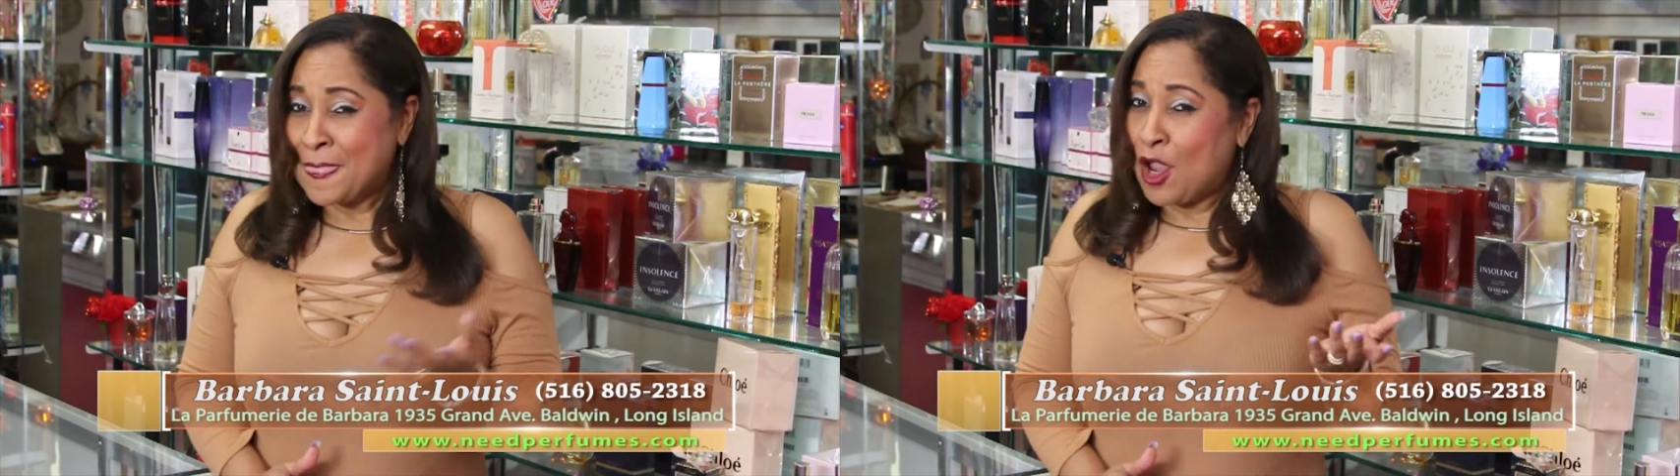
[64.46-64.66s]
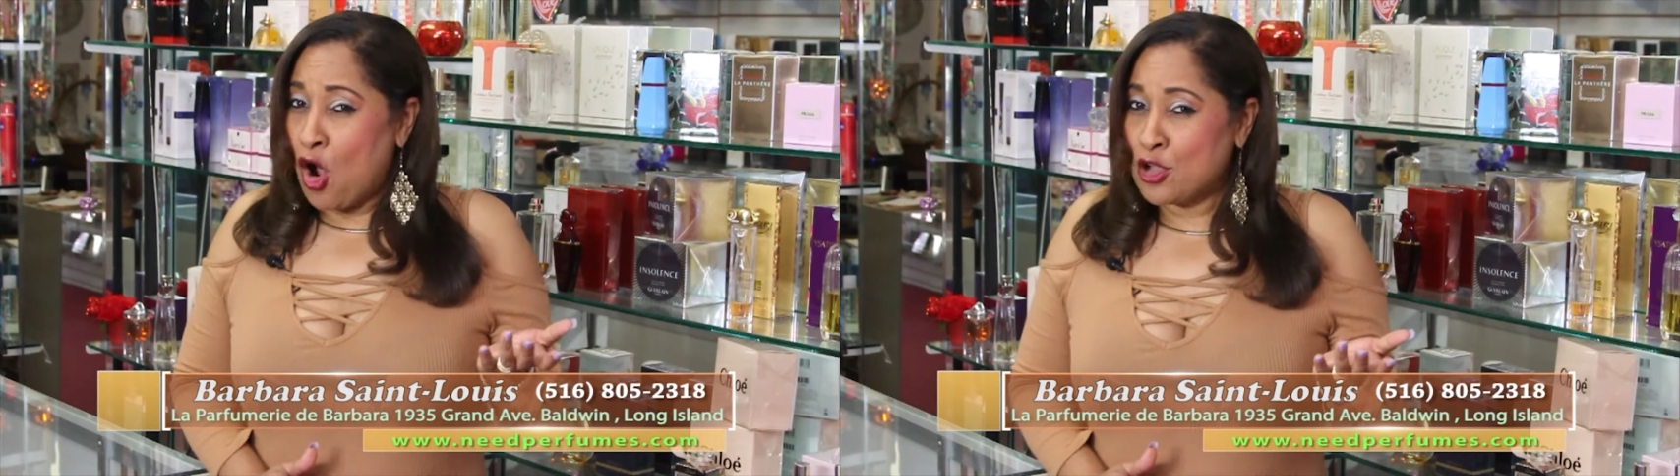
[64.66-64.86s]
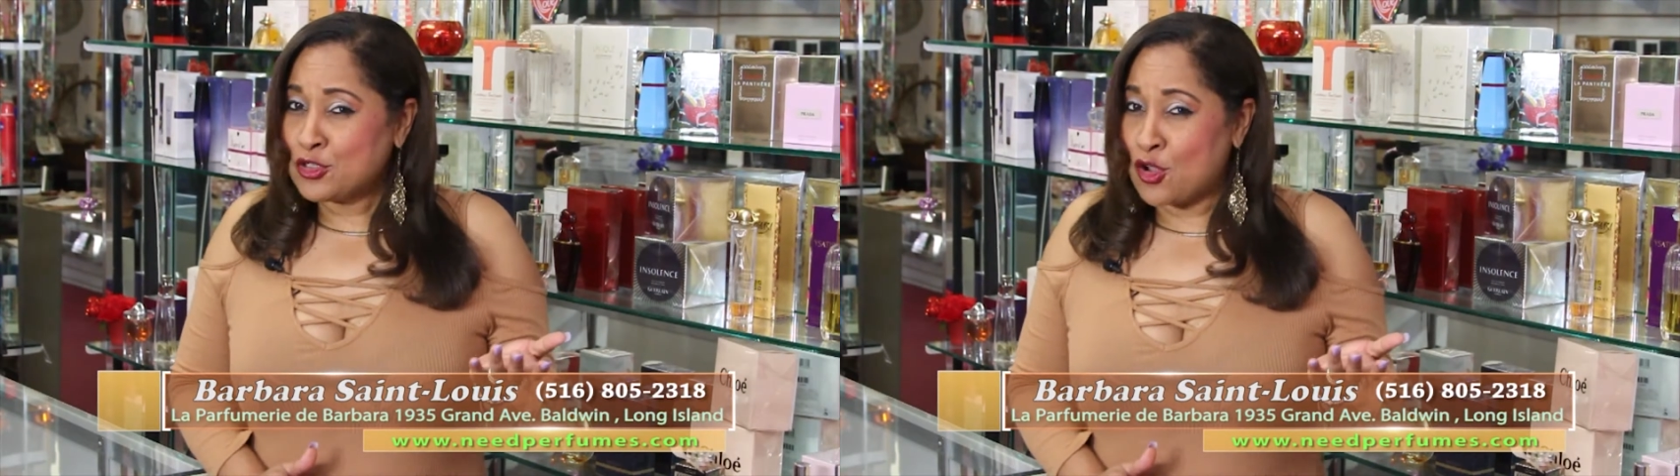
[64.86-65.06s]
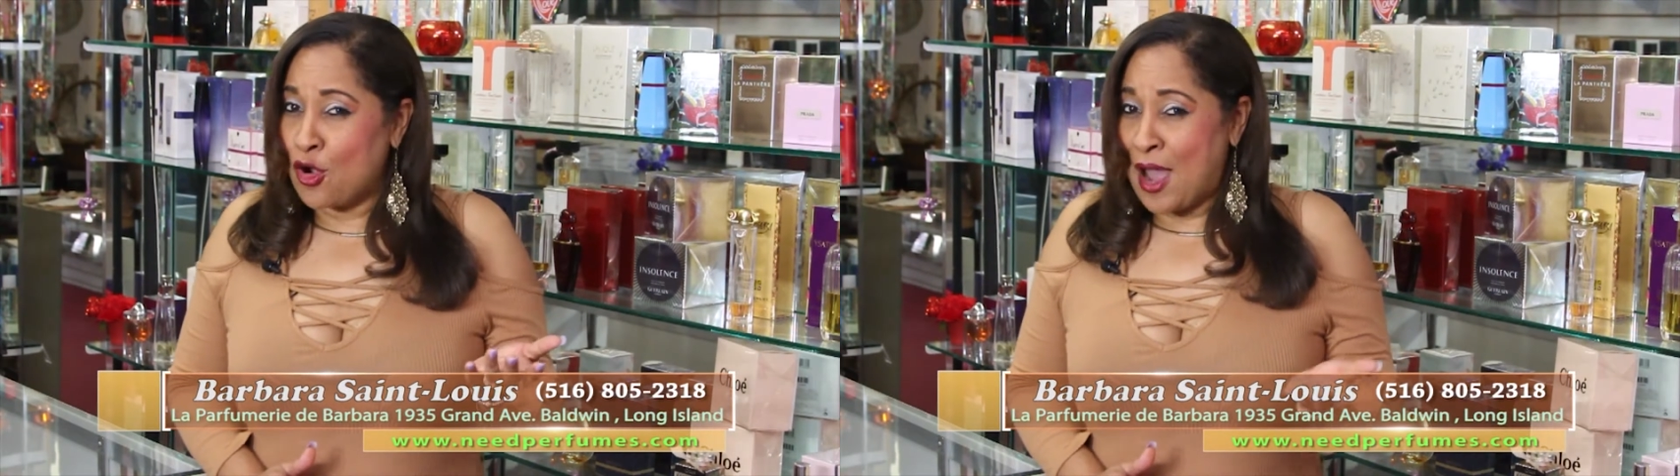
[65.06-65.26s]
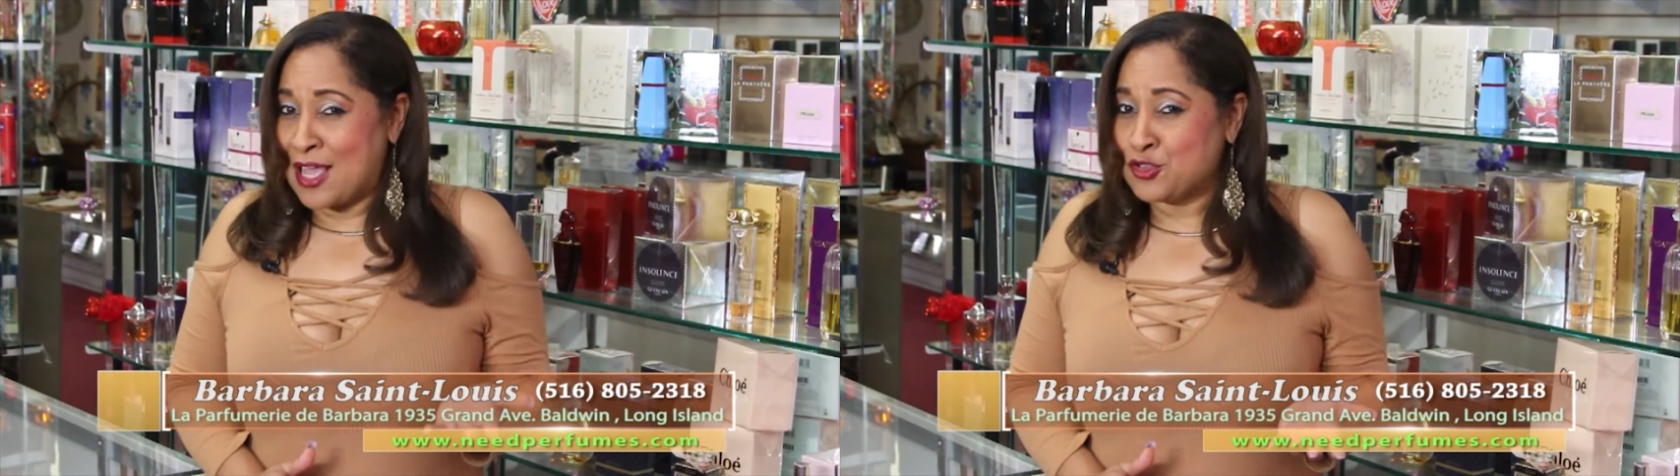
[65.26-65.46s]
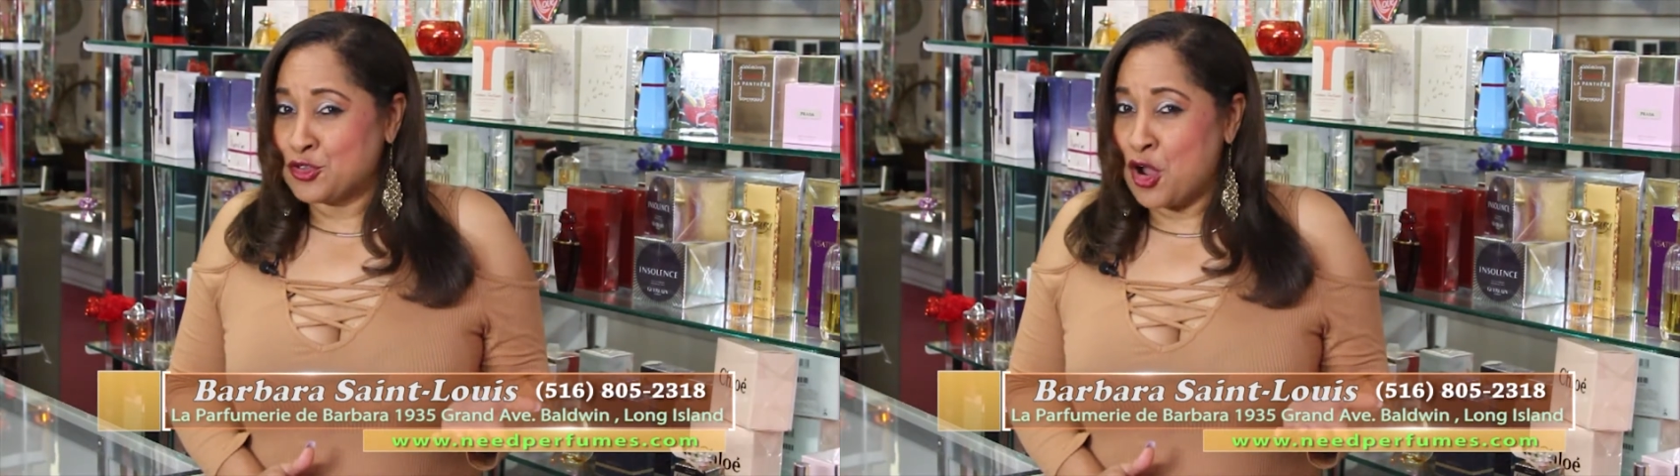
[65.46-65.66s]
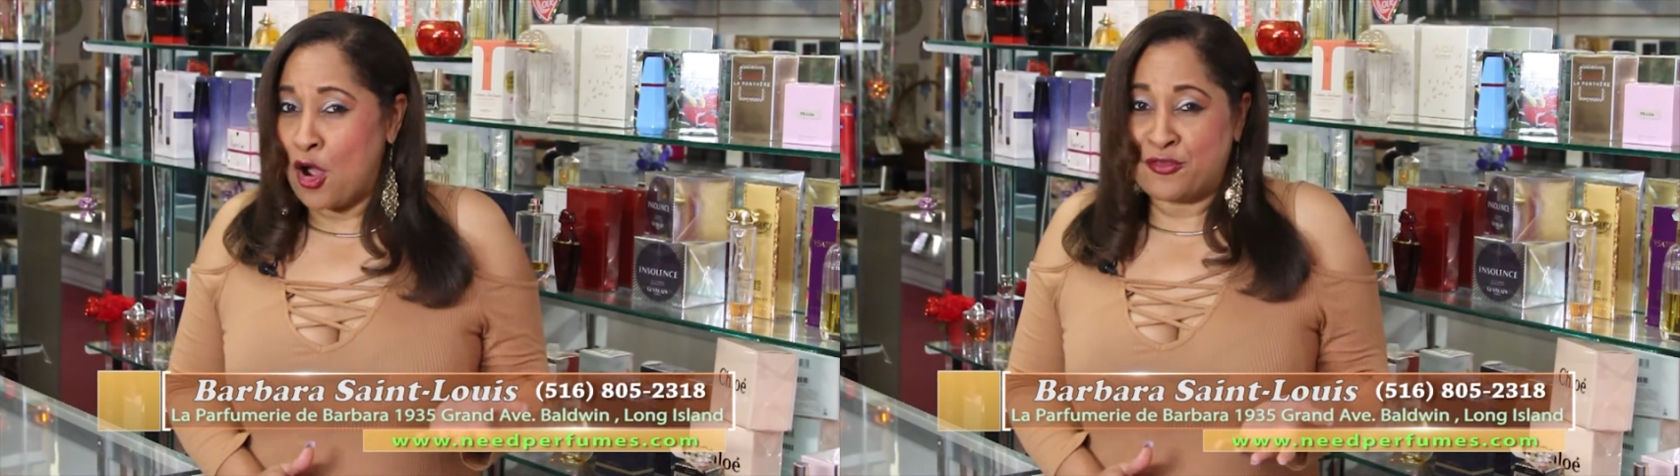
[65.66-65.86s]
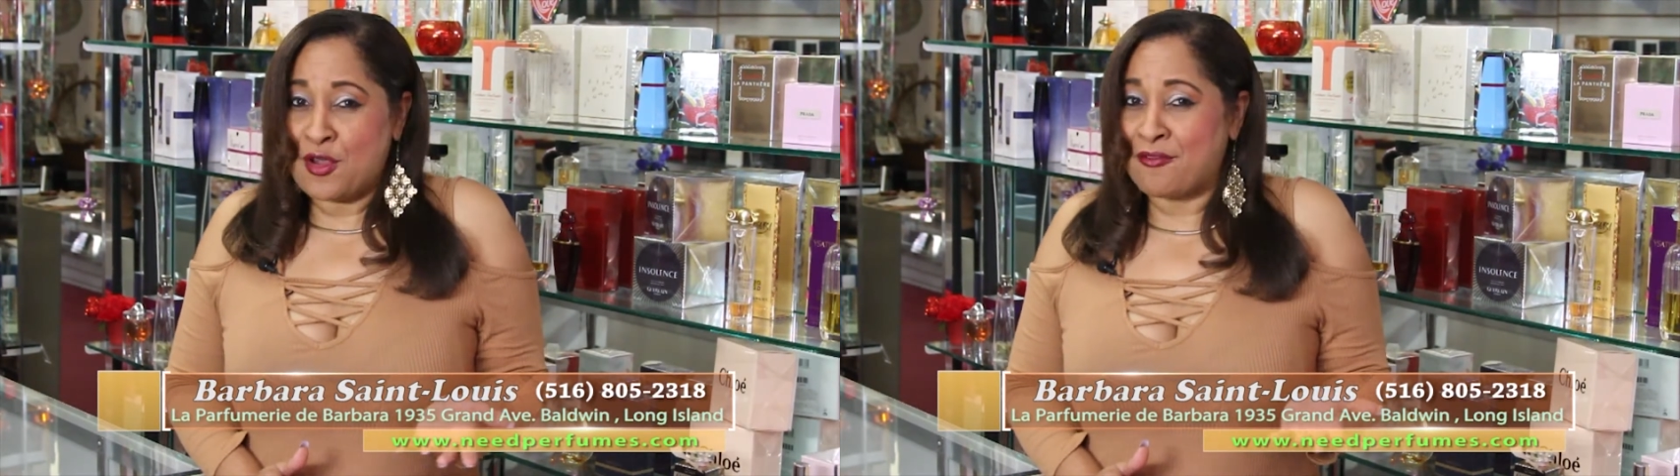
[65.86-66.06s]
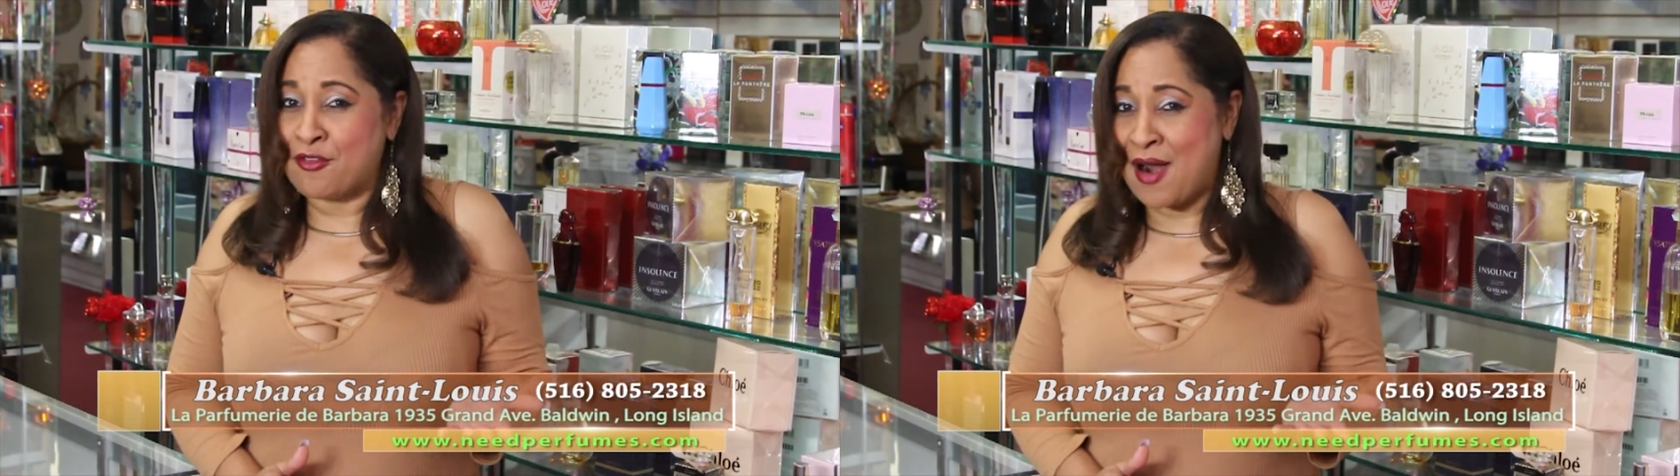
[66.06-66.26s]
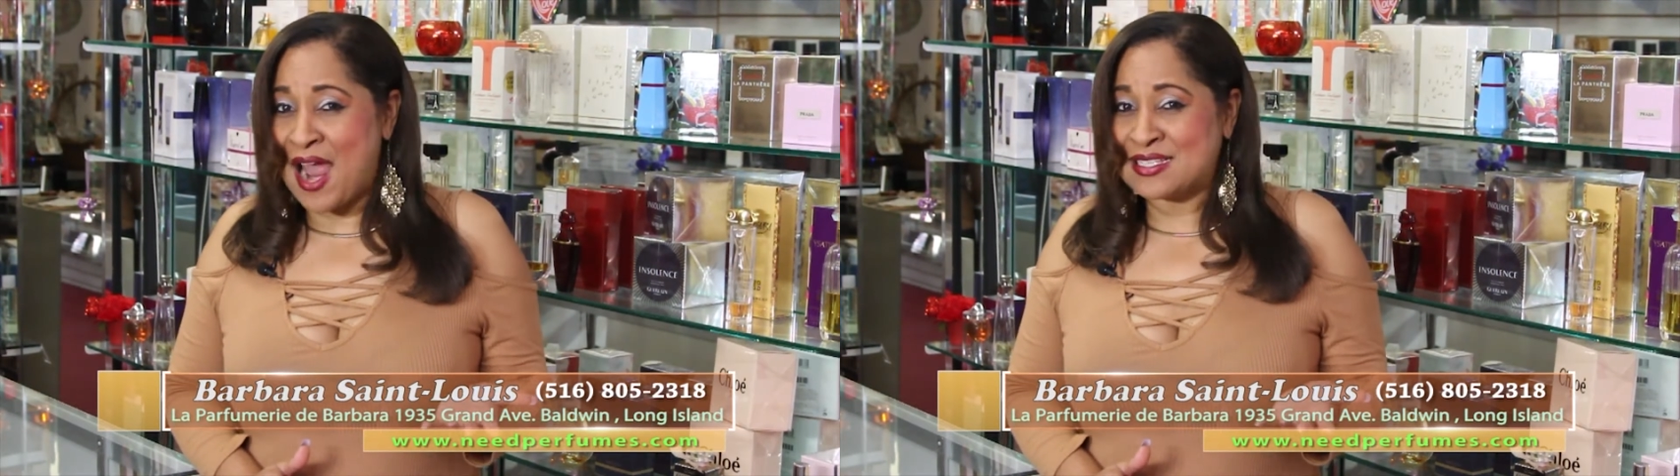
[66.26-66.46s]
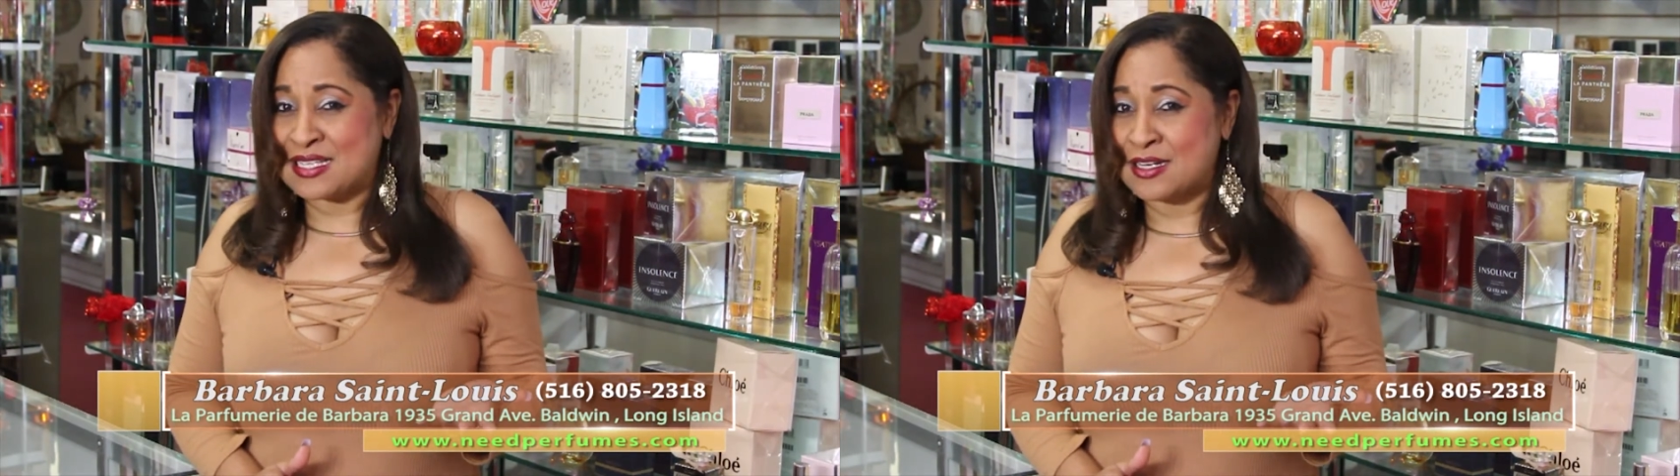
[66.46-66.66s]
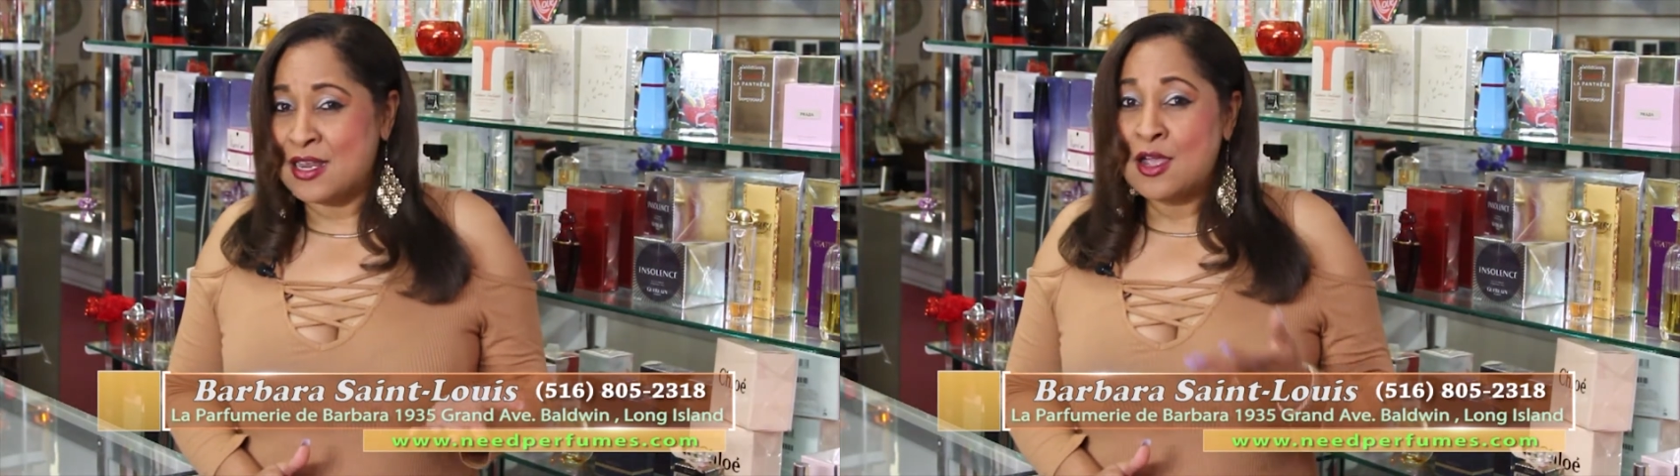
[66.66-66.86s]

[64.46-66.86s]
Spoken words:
Also, as you know, if you have Verizon,